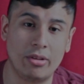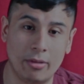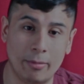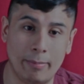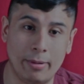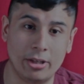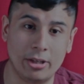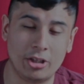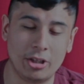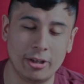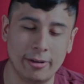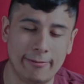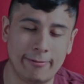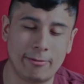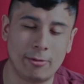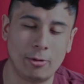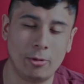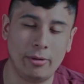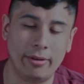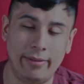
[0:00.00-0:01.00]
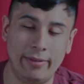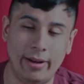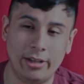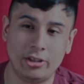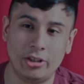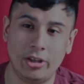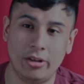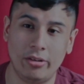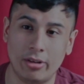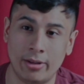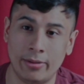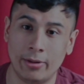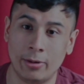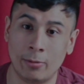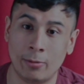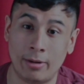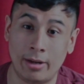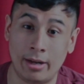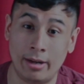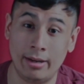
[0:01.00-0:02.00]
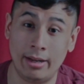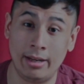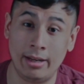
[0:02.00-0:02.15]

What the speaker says: a bunch of fruit and veggies on the ground,